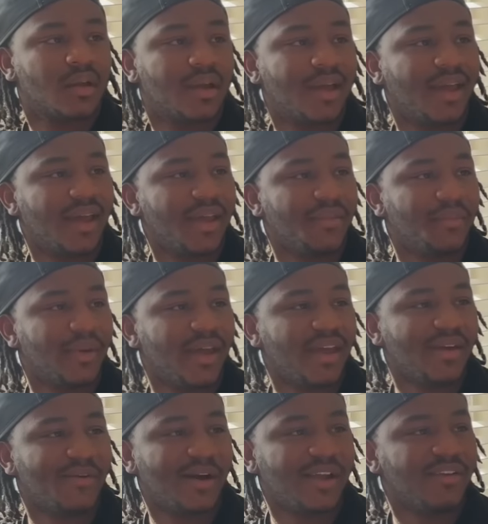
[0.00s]
Hey,
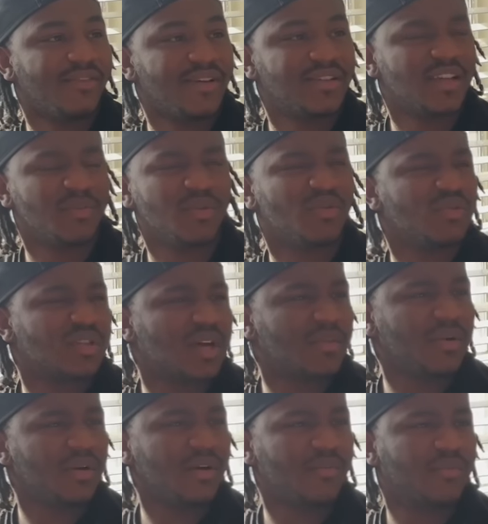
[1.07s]
babe, why you ain't telling me what's
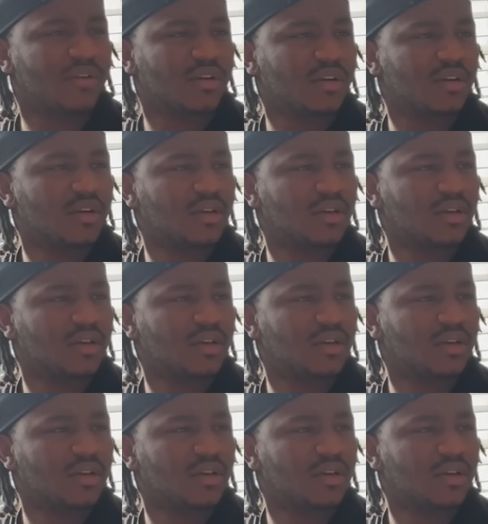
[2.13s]
coming over?